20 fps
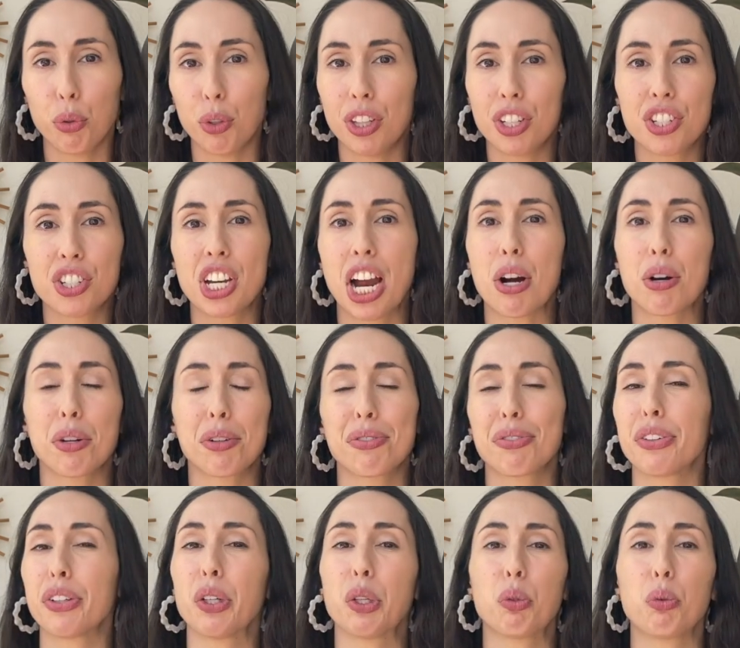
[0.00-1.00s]
in the shower
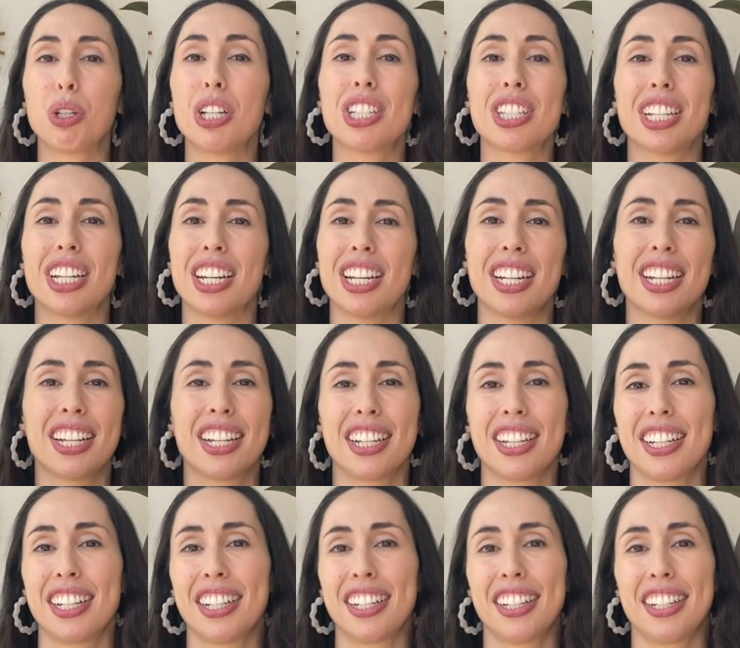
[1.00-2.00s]
for a reason.
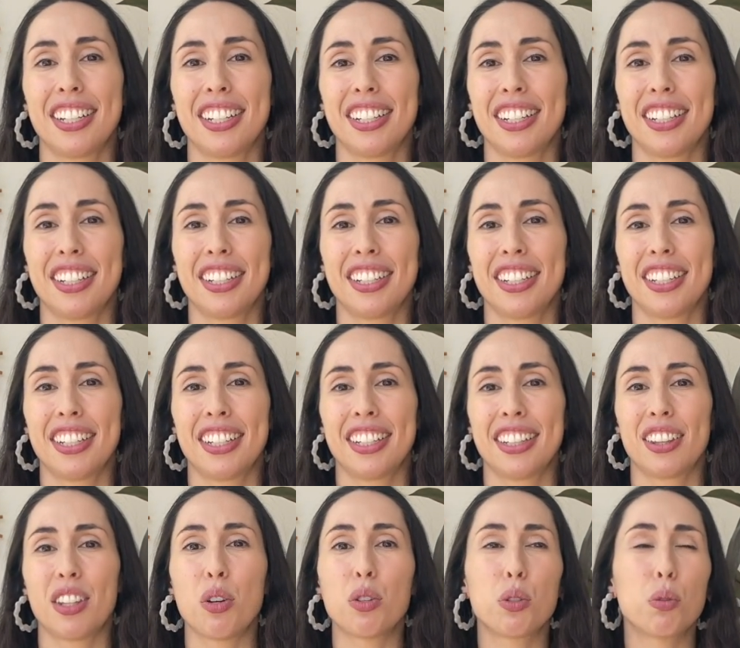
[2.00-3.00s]

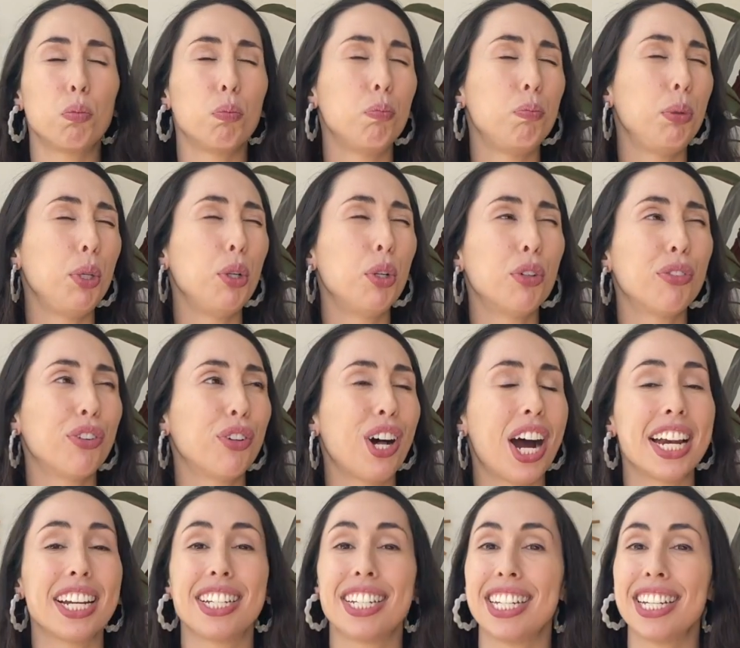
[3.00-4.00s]
Those beautiful
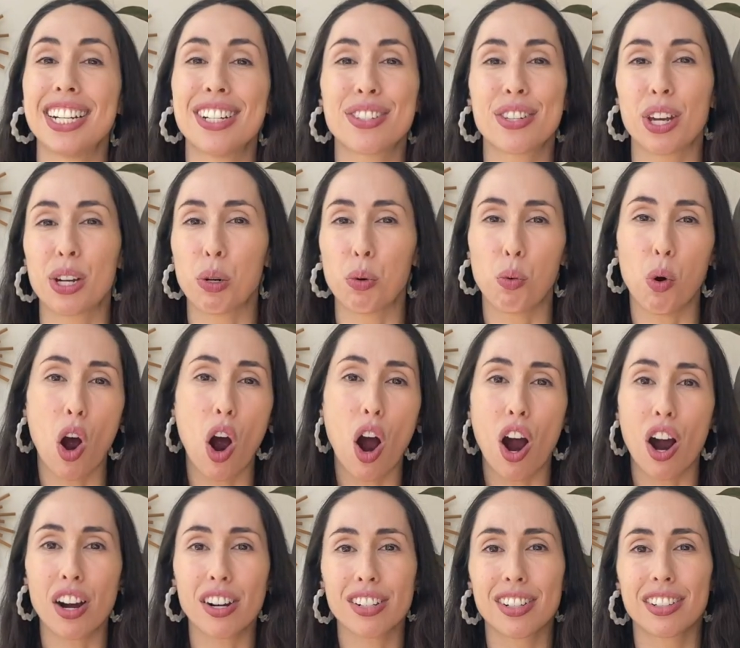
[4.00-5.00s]
ideas on a
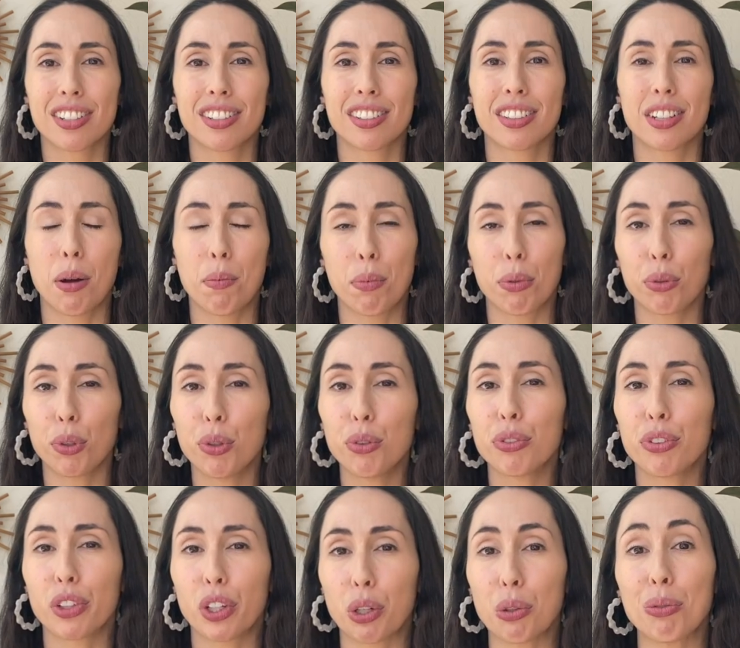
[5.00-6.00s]
walk come through
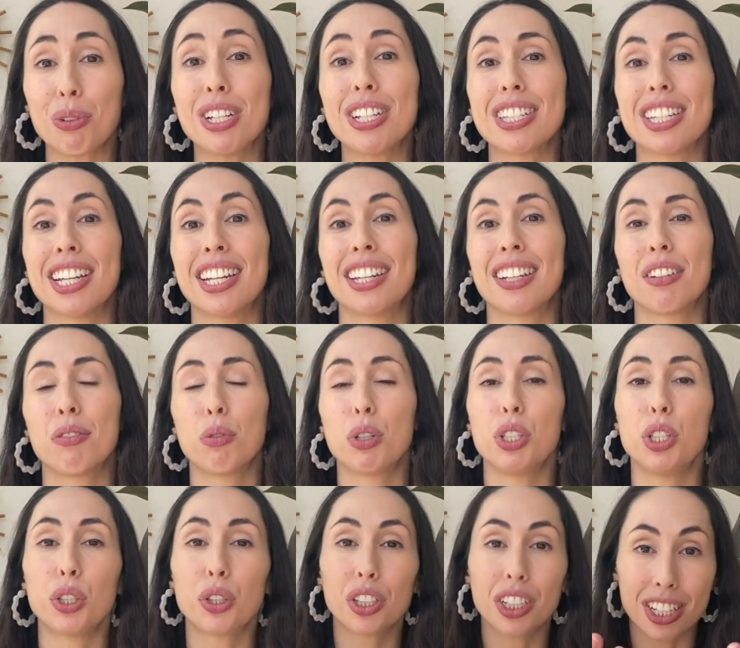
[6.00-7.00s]
for a reason. When
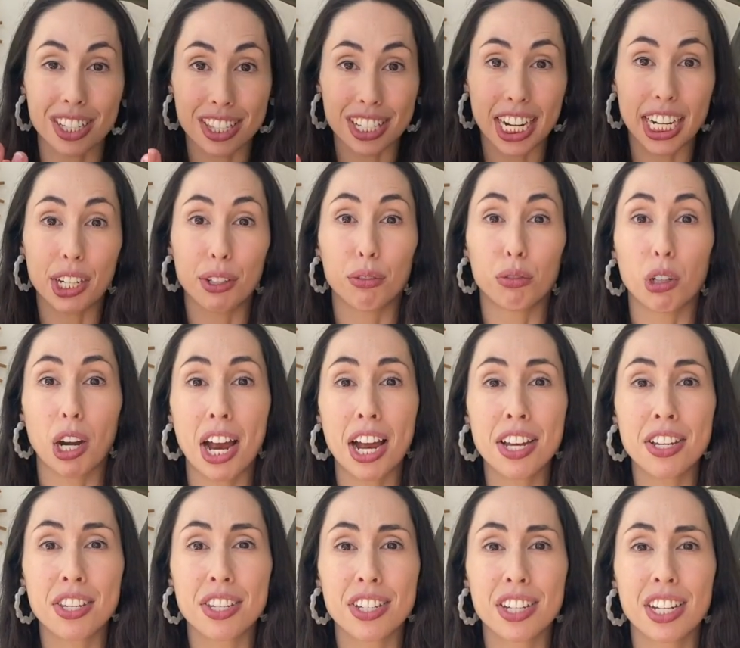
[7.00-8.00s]
you're in a state of
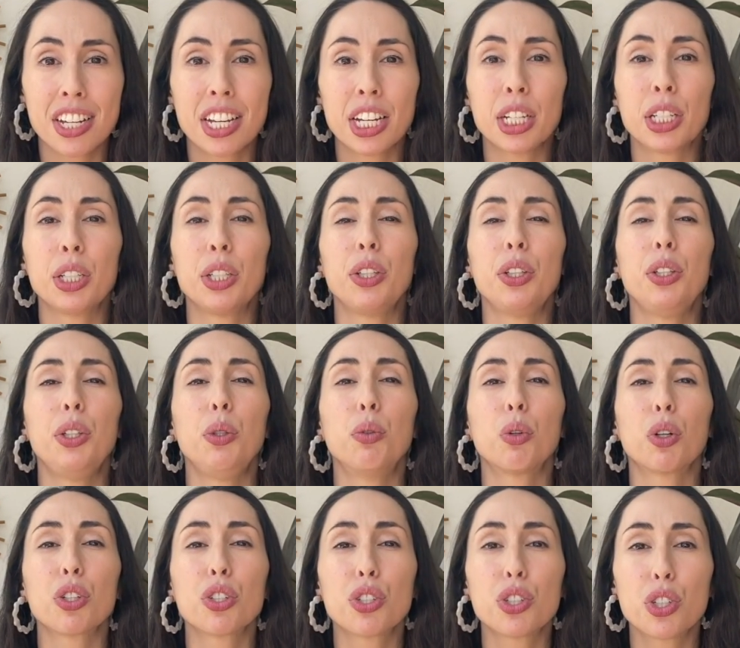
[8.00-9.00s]
rest, you
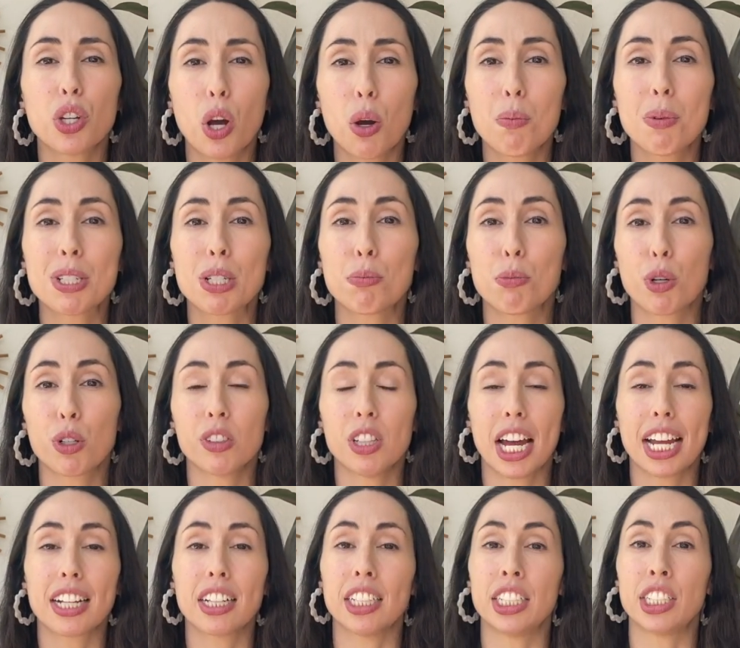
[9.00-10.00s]
are so much more
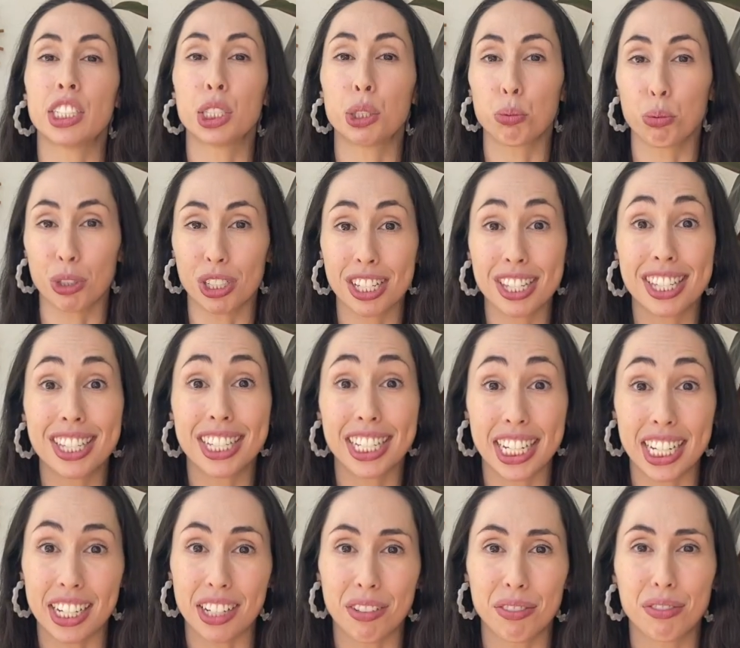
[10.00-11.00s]
likely to
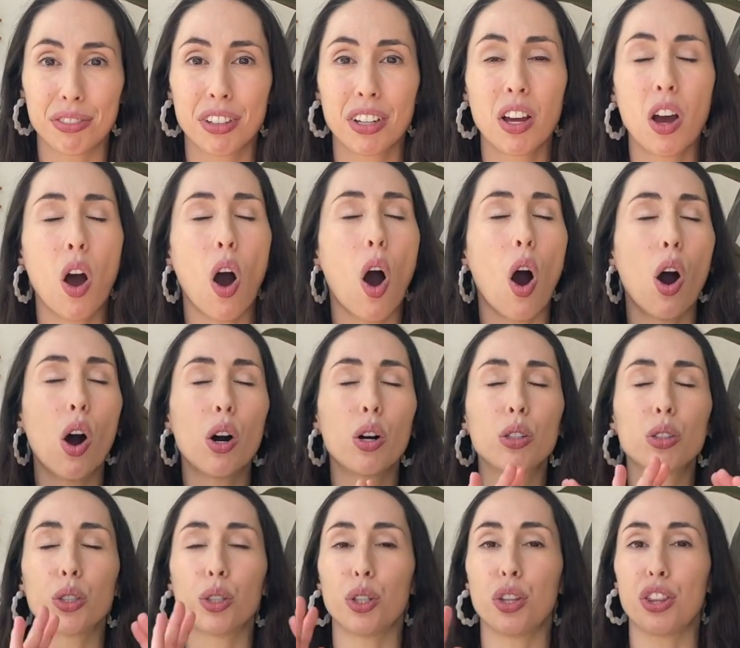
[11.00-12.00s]
receive all
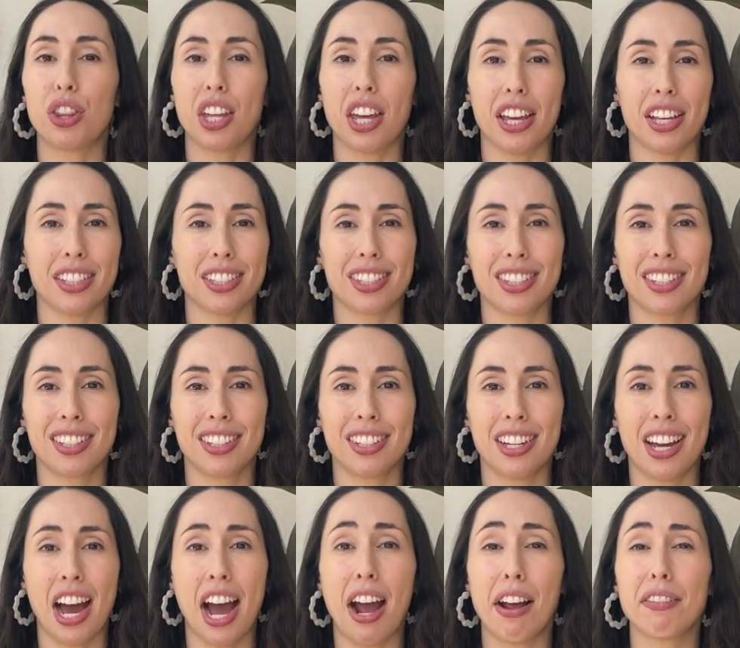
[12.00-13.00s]
good things.
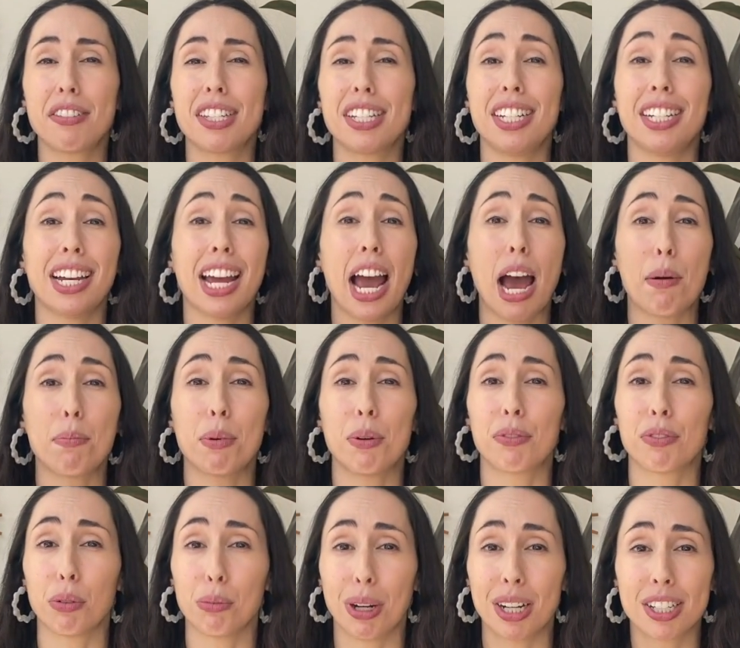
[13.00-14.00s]
I've seen it happen
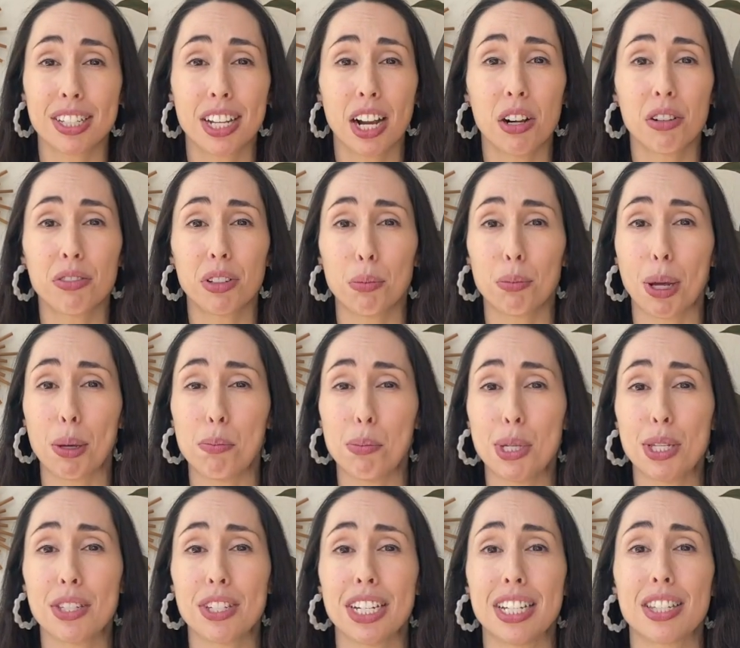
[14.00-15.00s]
for myself and my
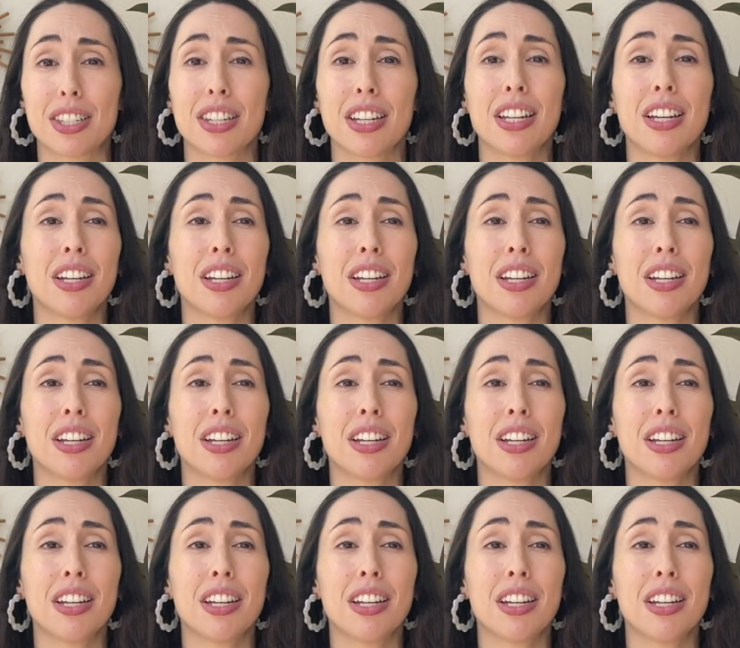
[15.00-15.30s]
business